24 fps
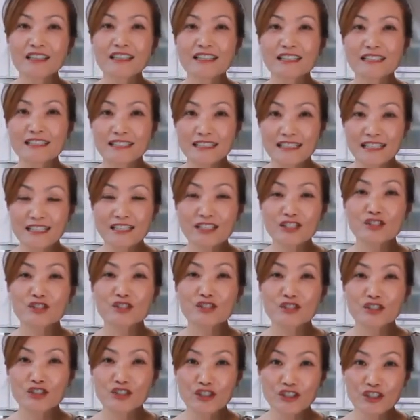Since
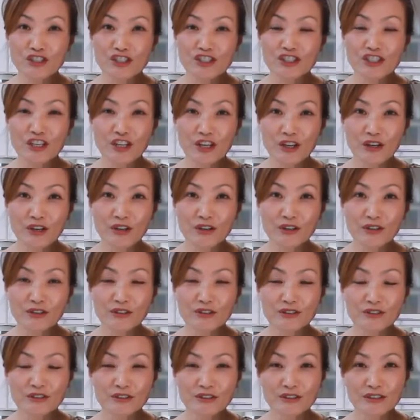2 years ago,
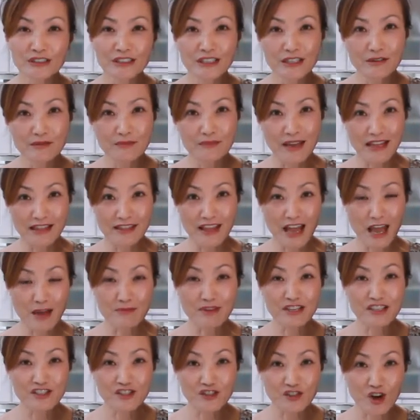
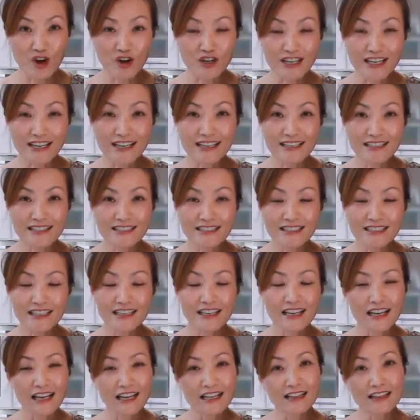pandemic started it
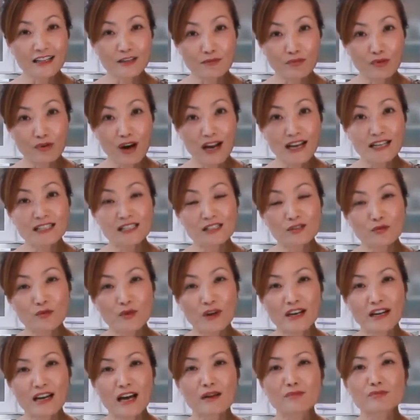and the price
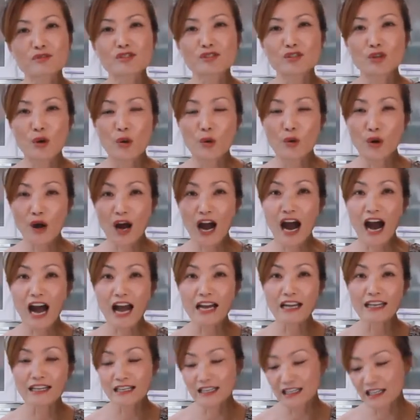went up so high.
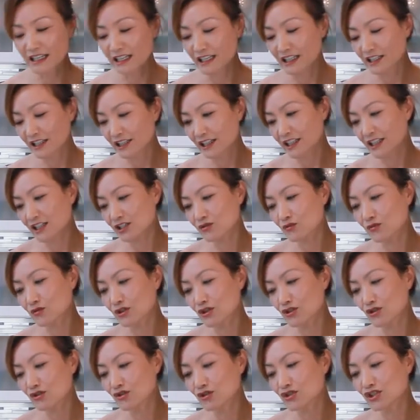These were
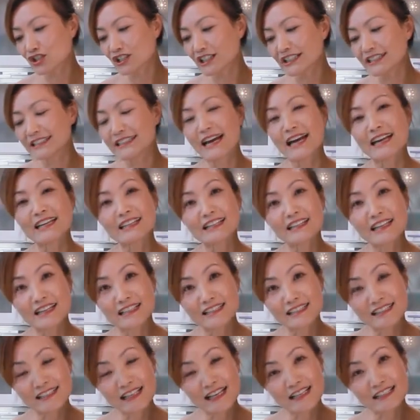usually 99
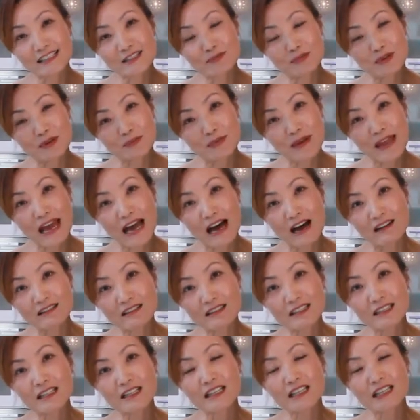cents per pound.
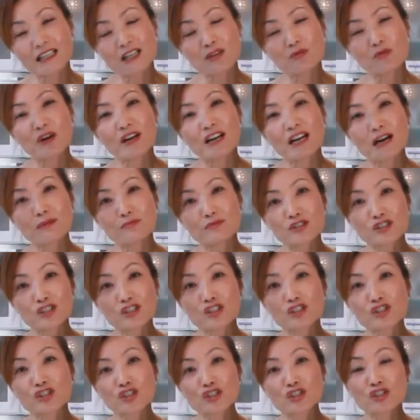It went up to
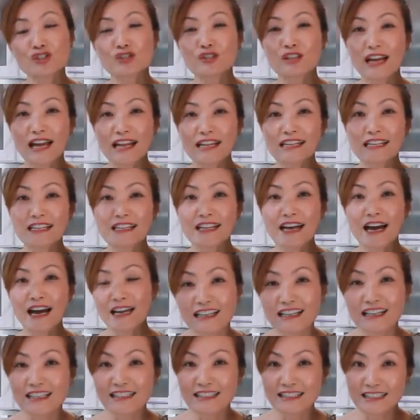$2.99.
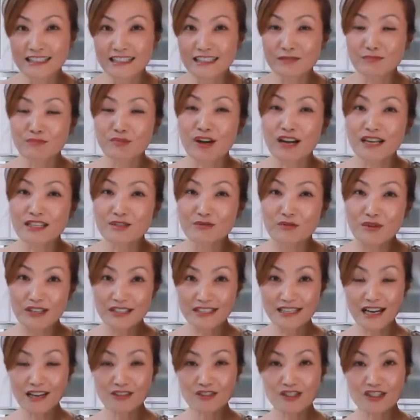Since price went
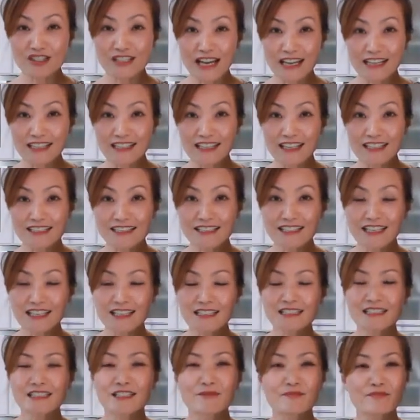down to 99
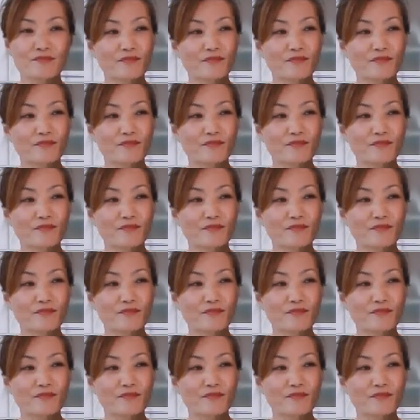cents,